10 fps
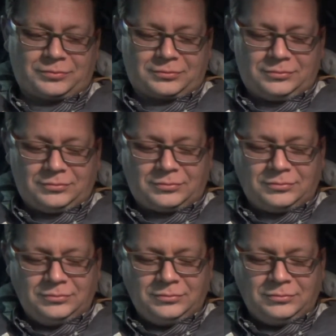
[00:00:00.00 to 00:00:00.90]

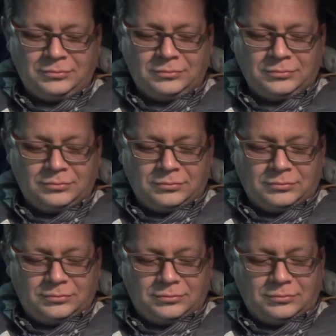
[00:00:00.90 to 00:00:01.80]

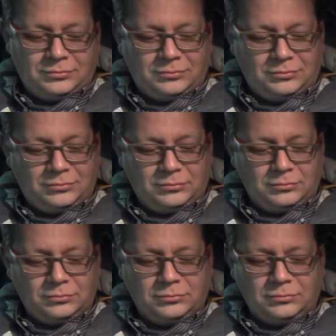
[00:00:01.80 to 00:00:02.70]

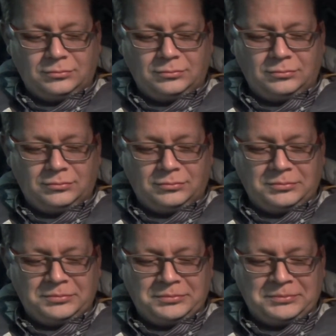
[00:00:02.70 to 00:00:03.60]

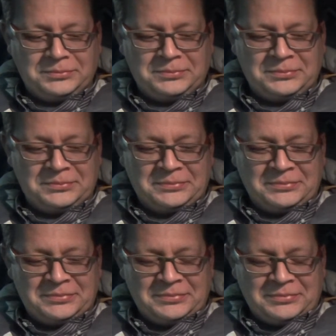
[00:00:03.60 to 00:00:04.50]

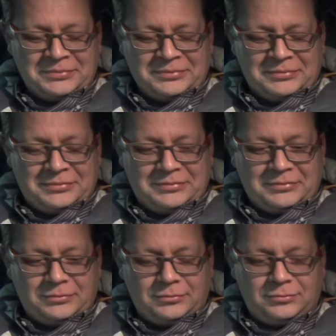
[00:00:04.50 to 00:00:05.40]

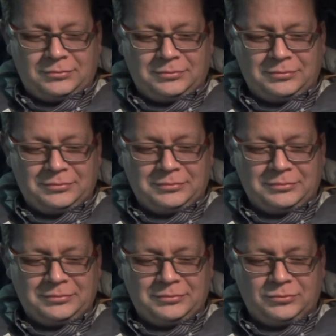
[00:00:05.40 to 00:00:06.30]

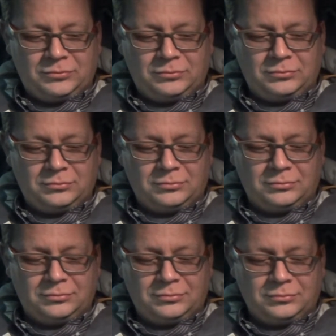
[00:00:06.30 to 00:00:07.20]

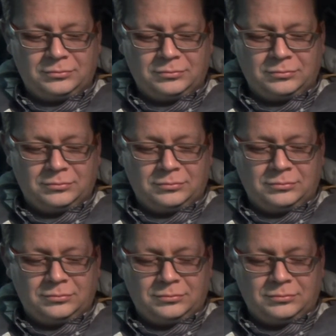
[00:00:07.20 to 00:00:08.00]
This person isn't speaking.